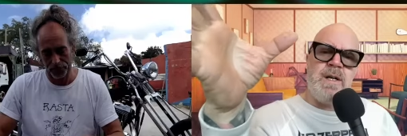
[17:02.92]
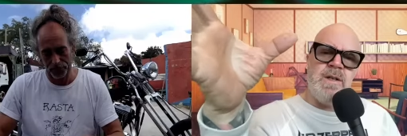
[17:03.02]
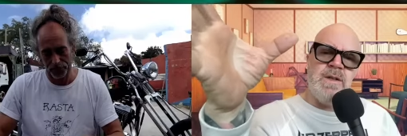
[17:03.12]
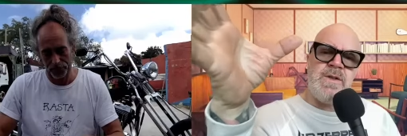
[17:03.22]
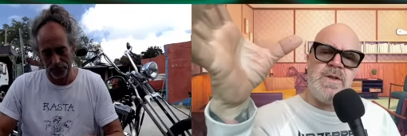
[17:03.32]

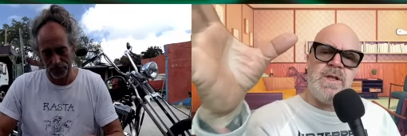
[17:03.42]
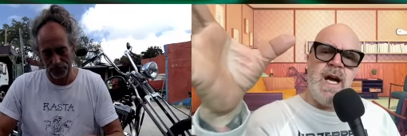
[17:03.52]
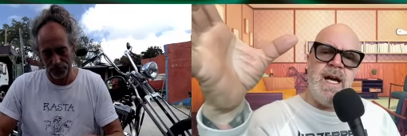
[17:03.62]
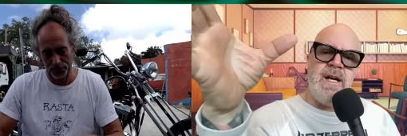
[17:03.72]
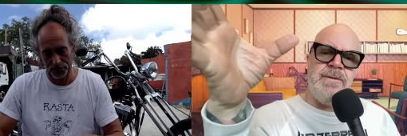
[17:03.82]
Speaker 1: buckle
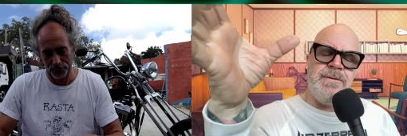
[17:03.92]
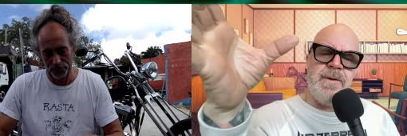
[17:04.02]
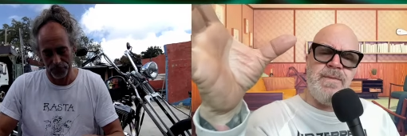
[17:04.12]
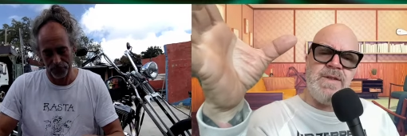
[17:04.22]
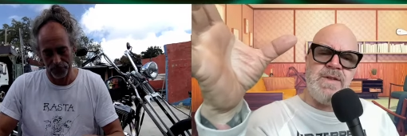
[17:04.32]
style
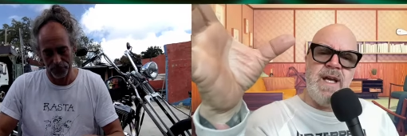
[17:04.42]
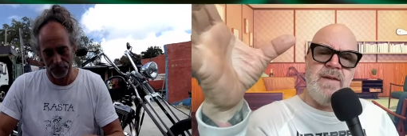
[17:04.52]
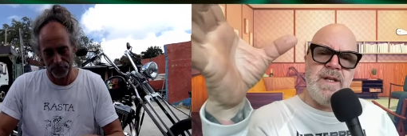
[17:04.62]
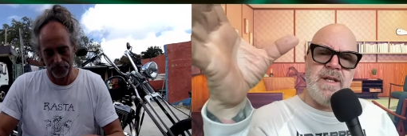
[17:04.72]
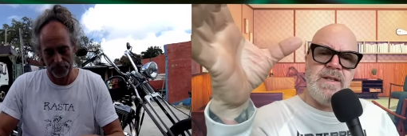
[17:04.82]
from the
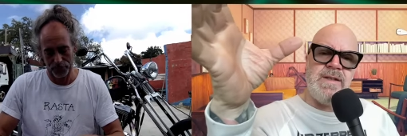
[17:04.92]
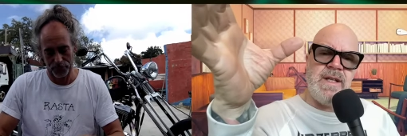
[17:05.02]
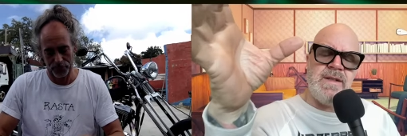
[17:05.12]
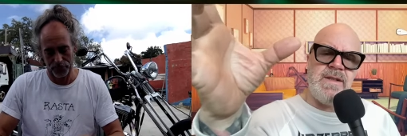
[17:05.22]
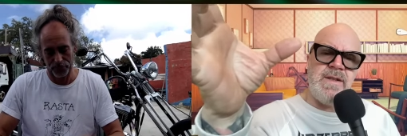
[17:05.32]
70s
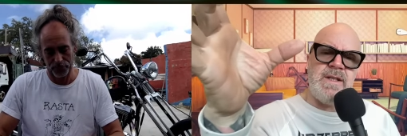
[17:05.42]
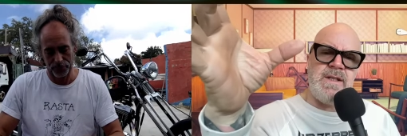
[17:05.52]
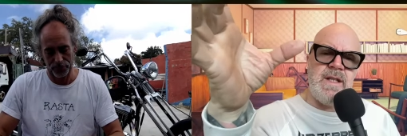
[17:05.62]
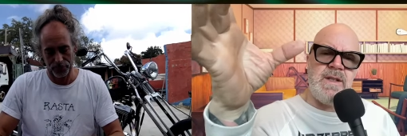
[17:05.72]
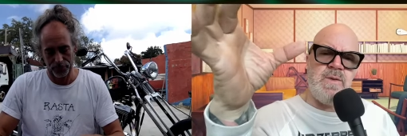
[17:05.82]
and
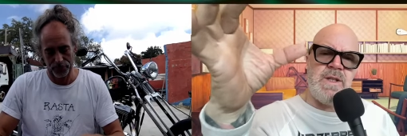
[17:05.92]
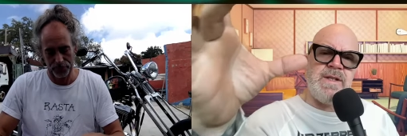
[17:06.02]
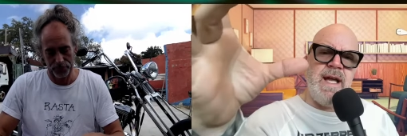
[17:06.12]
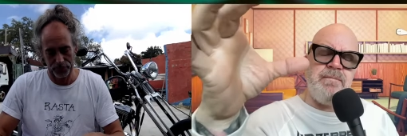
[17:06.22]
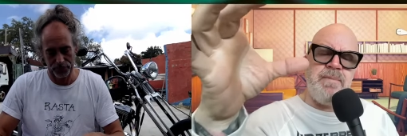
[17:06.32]
60s was
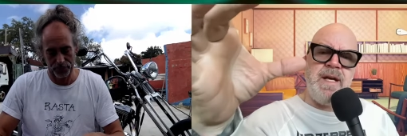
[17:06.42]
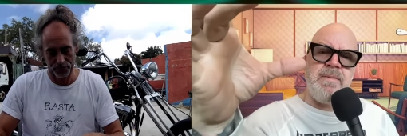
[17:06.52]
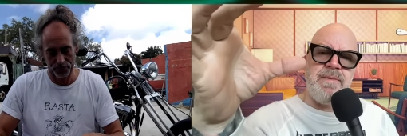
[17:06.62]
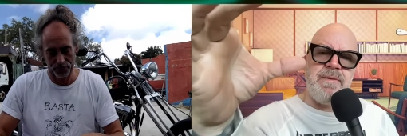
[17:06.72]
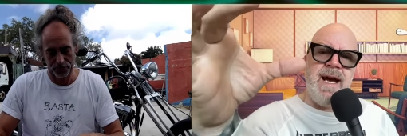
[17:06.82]
that
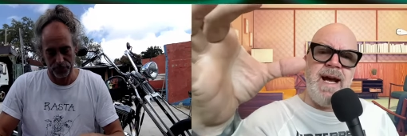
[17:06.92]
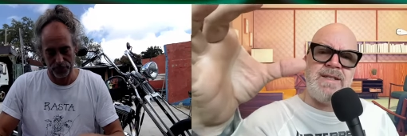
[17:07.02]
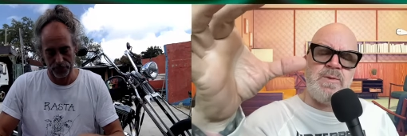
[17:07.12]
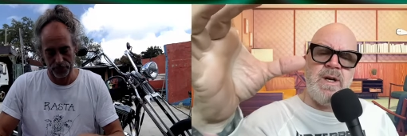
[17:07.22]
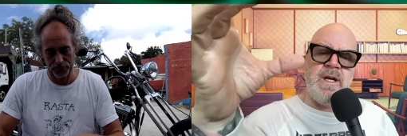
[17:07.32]
big
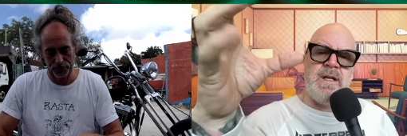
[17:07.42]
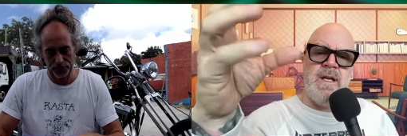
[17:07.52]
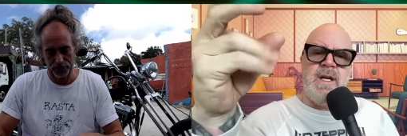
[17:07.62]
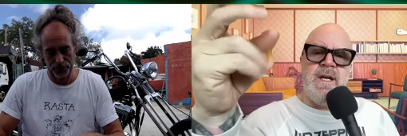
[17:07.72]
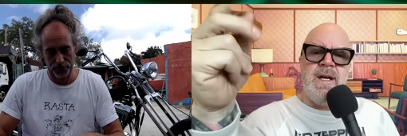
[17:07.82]
brass one,
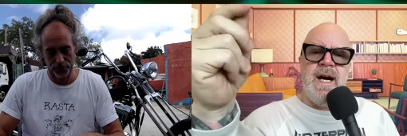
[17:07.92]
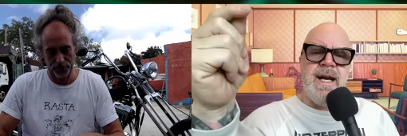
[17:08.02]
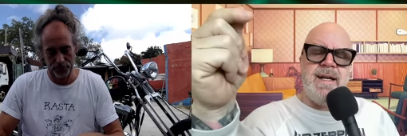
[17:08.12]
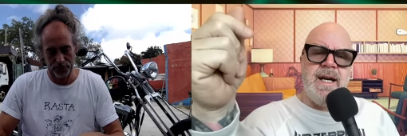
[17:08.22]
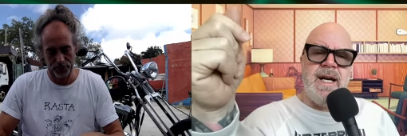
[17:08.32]

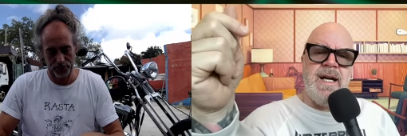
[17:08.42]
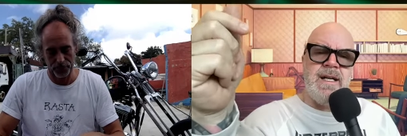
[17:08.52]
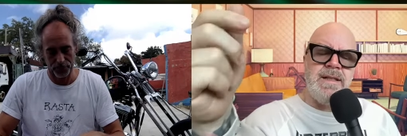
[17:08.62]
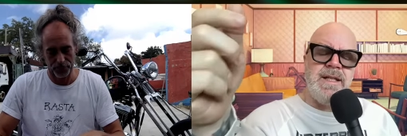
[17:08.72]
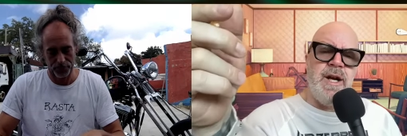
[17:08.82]
like,
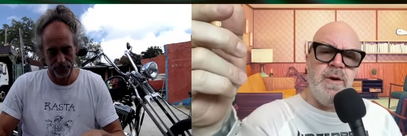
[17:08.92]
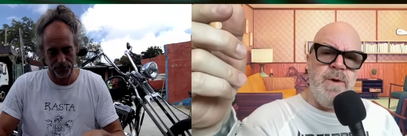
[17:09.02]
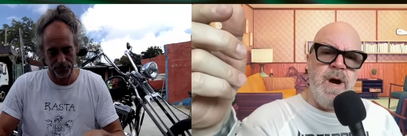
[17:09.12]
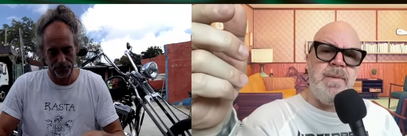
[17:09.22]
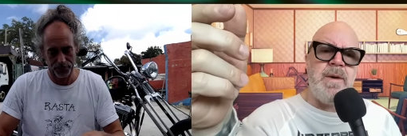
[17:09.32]
uh, you know,
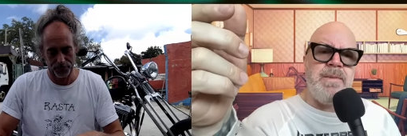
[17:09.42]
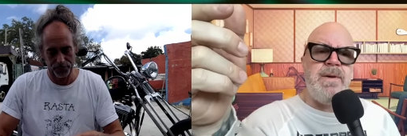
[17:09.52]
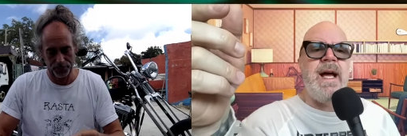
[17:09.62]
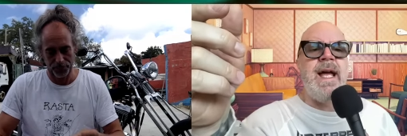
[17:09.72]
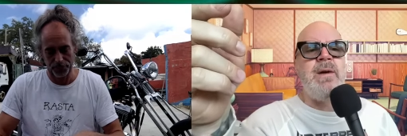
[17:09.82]
Robert
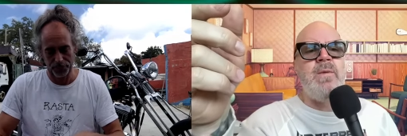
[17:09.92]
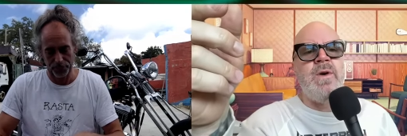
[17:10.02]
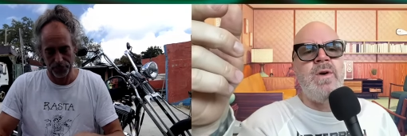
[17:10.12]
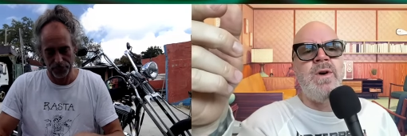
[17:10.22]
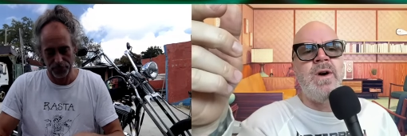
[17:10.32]
Plant
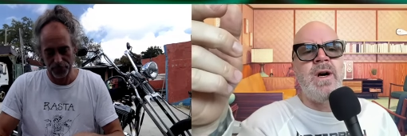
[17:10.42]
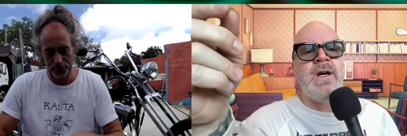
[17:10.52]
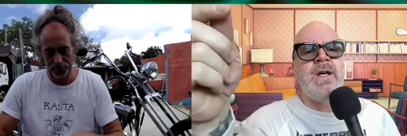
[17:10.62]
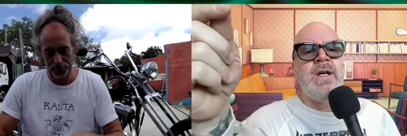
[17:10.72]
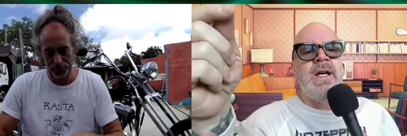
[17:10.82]

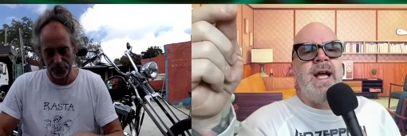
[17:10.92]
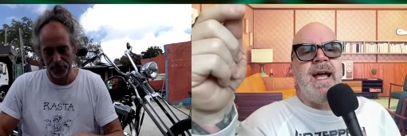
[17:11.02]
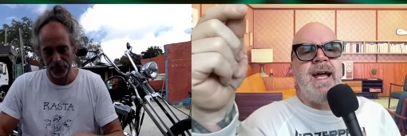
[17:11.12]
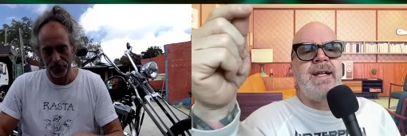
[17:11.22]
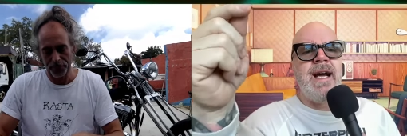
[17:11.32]
wore,
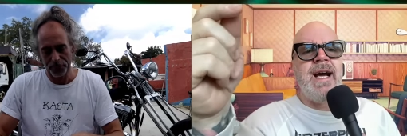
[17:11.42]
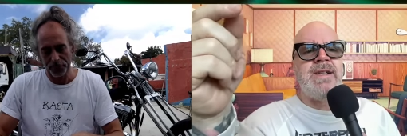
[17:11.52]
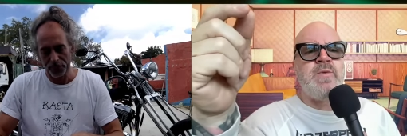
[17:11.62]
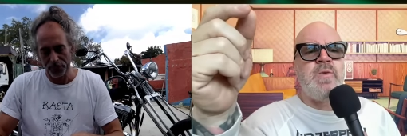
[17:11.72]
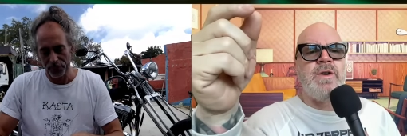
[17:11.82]
and
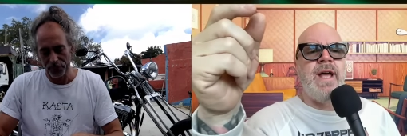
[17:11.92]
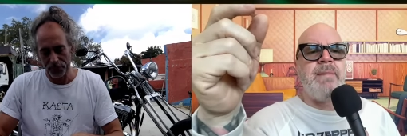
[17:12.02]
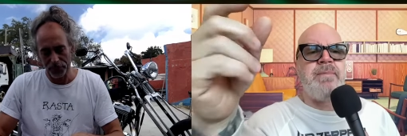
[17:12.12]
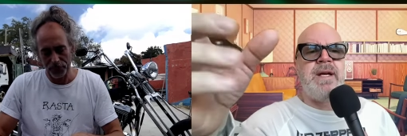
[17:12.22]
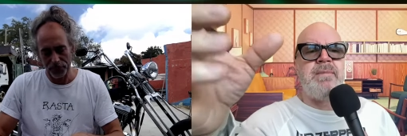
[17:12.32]
guys wore
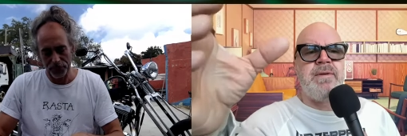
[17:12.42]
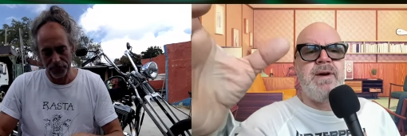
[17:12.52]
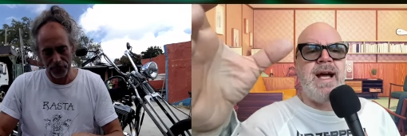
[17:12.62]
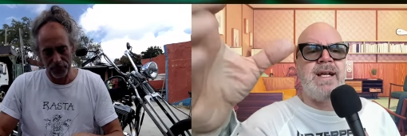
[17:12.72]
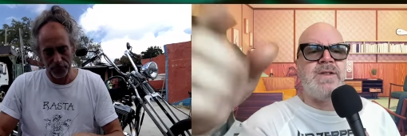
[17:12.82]
that big
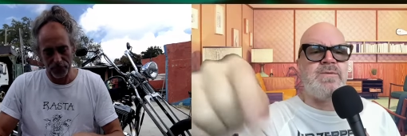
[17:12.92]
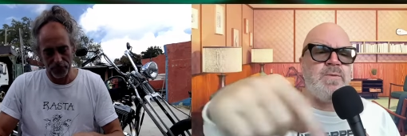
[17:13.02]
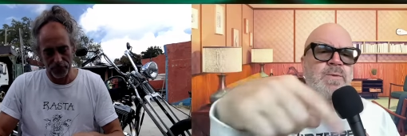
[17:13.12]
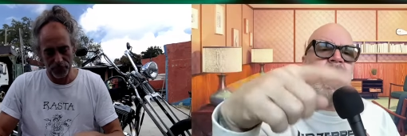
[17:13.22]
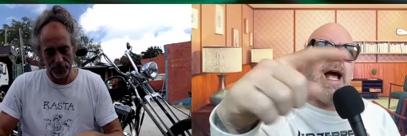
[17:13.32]
brass
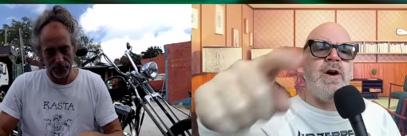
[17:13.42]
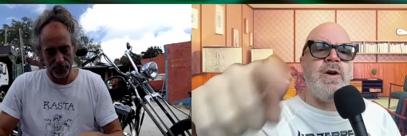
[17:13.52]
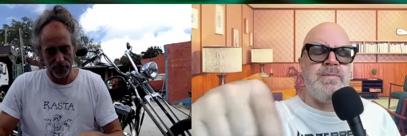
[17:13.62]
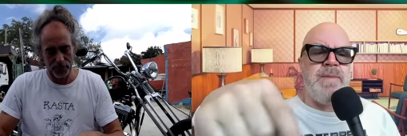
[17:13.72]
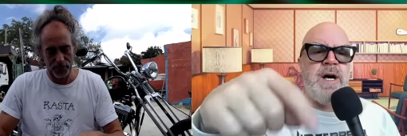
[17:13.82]

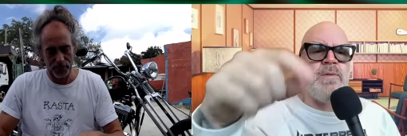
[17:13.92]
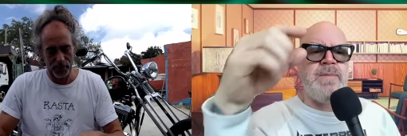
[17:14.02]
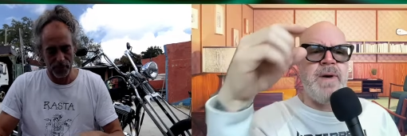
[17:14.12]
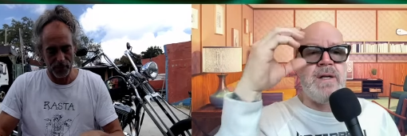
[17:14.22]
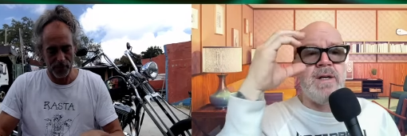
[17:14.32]
round belt
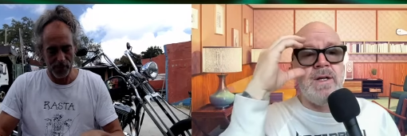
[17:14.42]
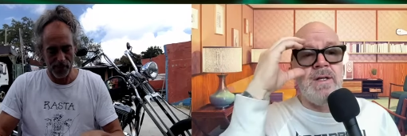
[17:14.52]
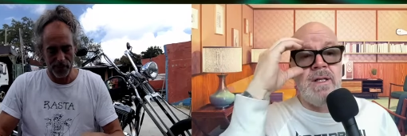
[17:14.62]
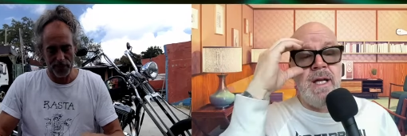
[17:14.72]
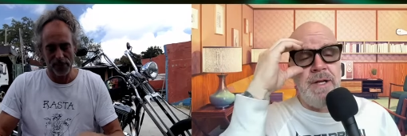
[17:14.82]

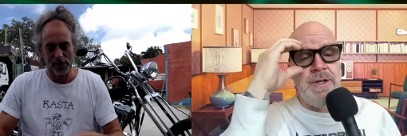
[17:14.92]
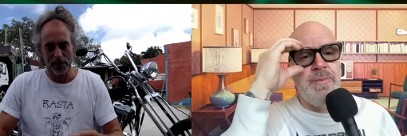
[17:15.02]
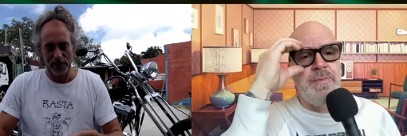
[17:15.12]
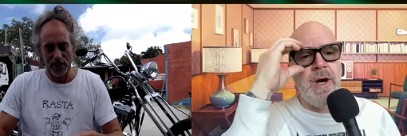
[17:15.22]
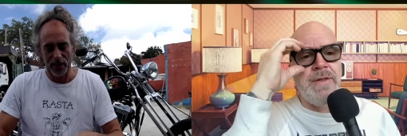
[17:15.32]
buckle. And you
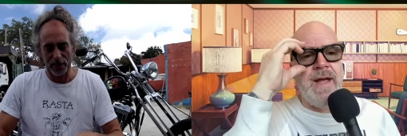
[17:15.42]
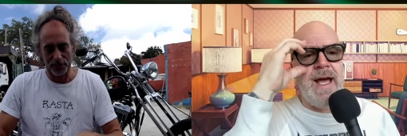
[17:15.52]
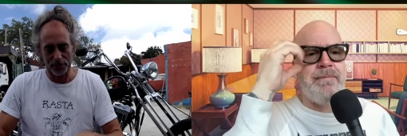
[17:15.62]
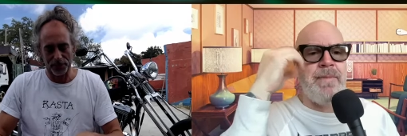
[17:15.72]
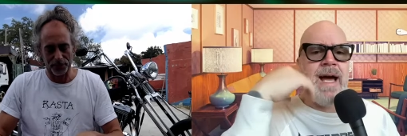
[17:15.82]
brought yeah.
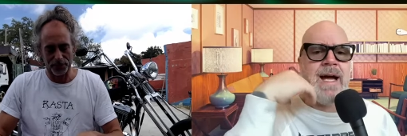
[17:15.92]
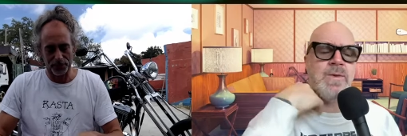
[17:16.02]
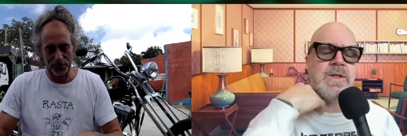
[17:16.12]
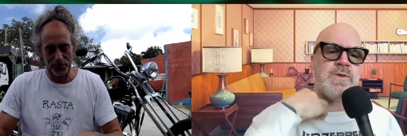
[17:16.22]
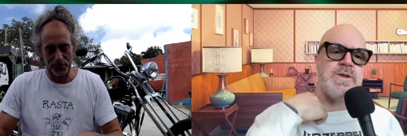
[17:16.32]
that back,
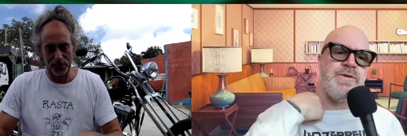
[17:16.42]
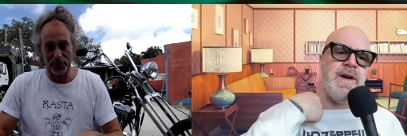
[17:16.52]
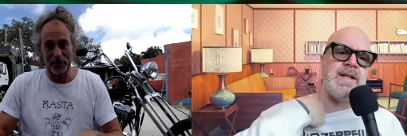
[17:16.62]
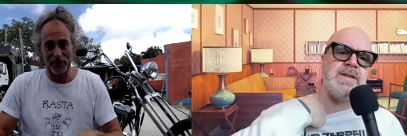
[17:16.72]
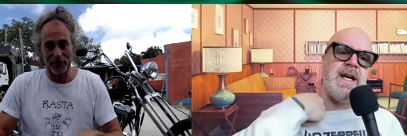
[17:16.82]
which was
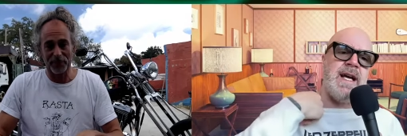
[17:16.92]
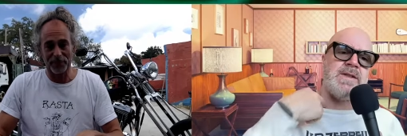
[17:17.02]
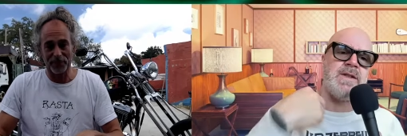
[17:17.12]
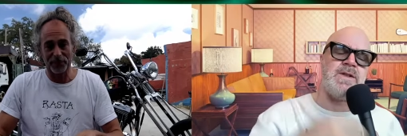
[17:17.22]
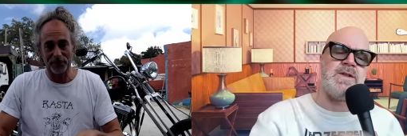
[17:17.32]

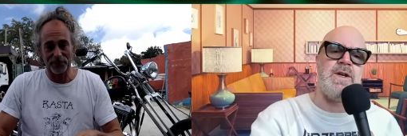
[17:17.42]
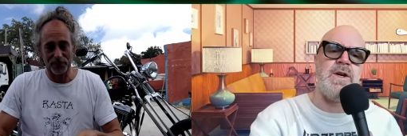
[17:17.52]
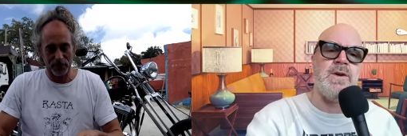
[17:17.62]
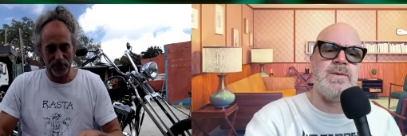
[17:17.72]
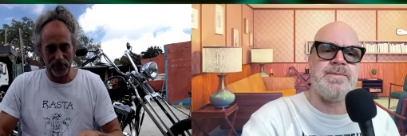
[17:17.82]
fantastic too.